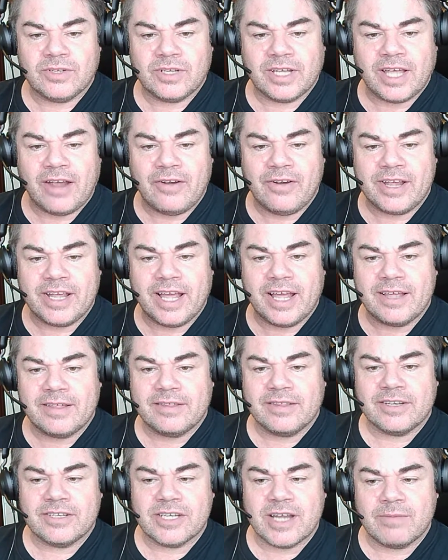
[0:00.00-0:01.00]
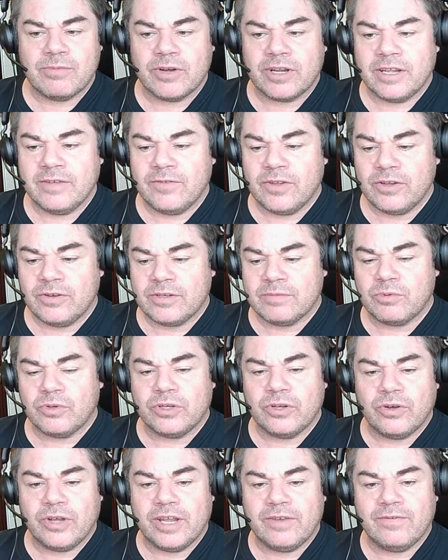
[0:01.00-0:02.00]
carry case that Jabra give you to put
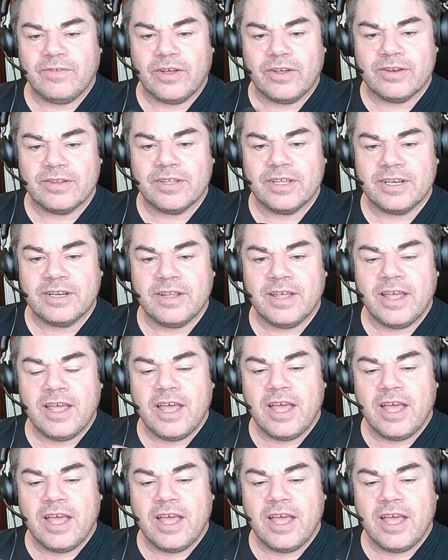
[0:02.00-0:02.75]
your headphones in,